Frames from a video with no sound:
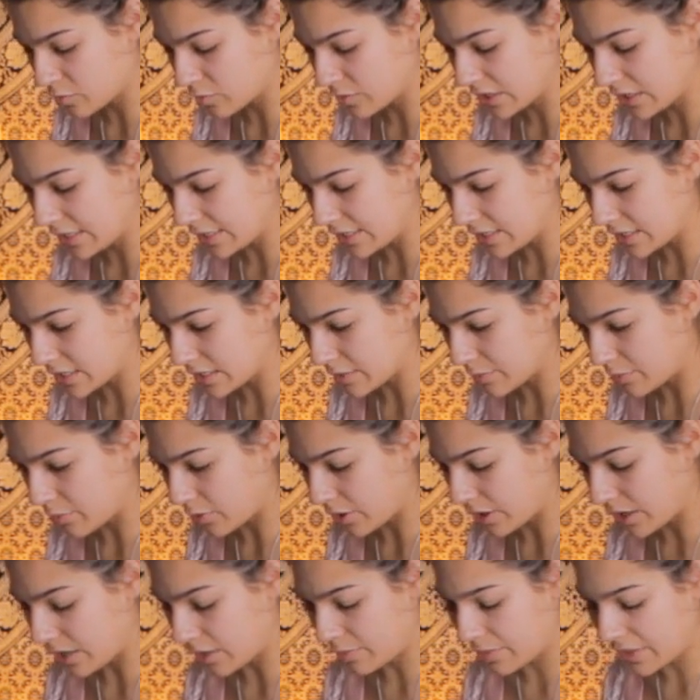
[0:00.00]
really
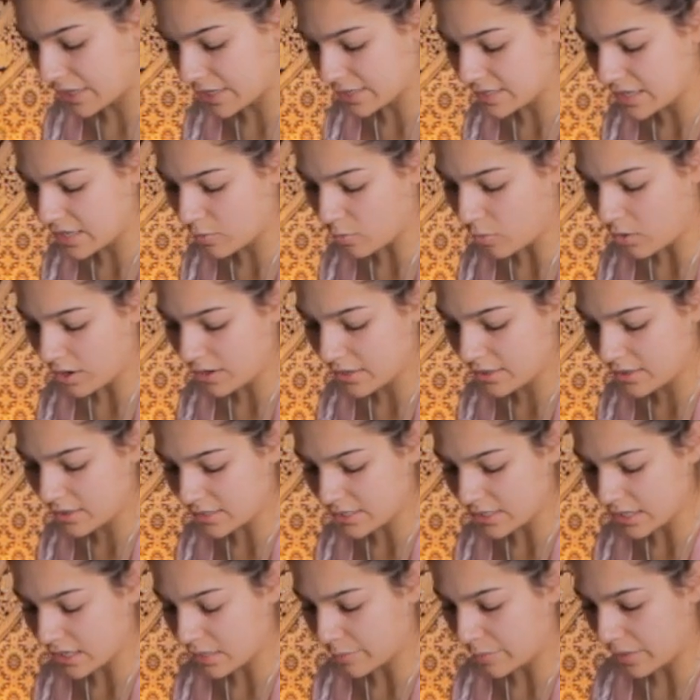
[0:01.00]
disappointed because they wanted the
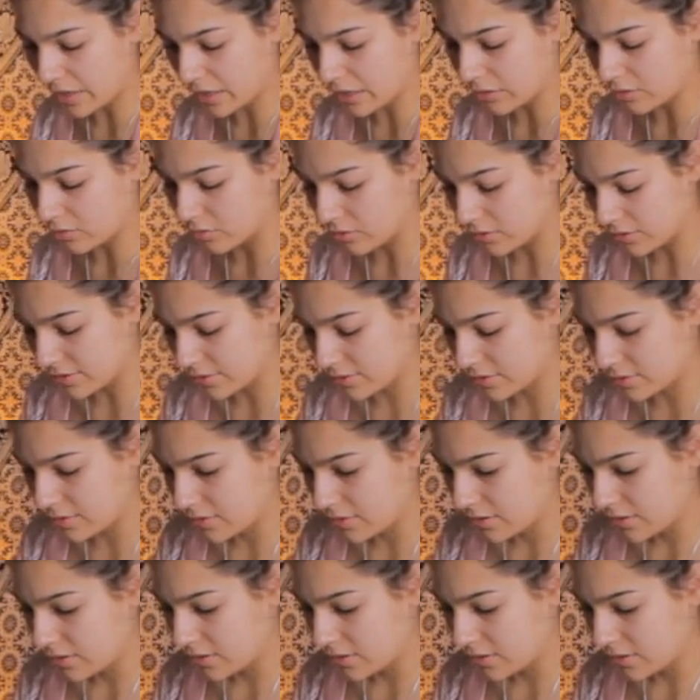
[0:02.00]
ten of pentacles